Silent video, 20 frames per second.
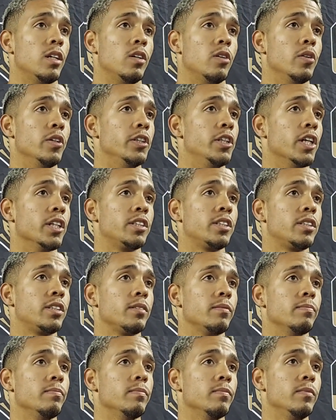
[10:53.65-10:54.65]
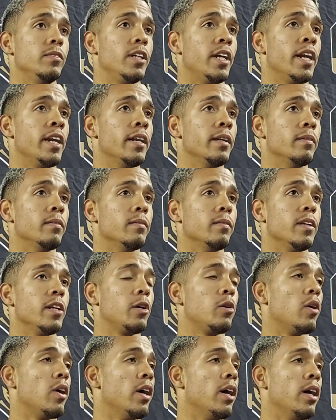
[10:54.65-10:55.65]
we just didn't
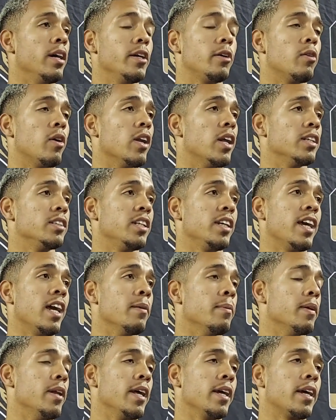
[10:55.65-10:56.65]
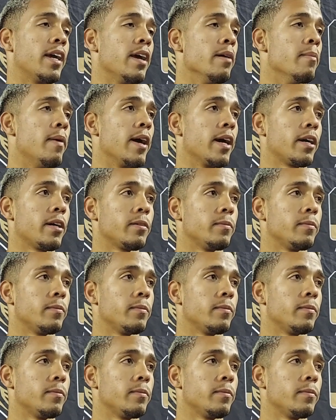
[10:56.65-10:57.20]
equalize the game and then came back.